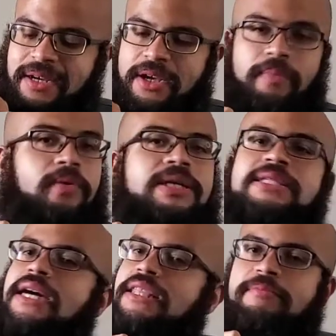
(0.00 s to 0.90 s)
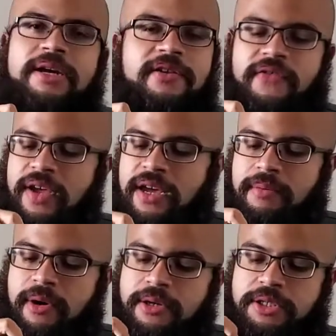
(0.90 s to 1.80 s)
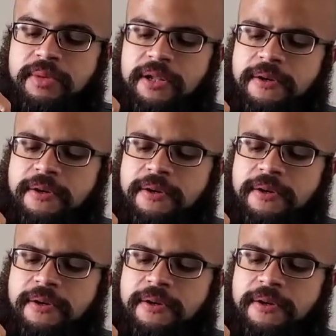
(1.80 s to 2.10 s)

your boy's not the biggest fan of marshmallow.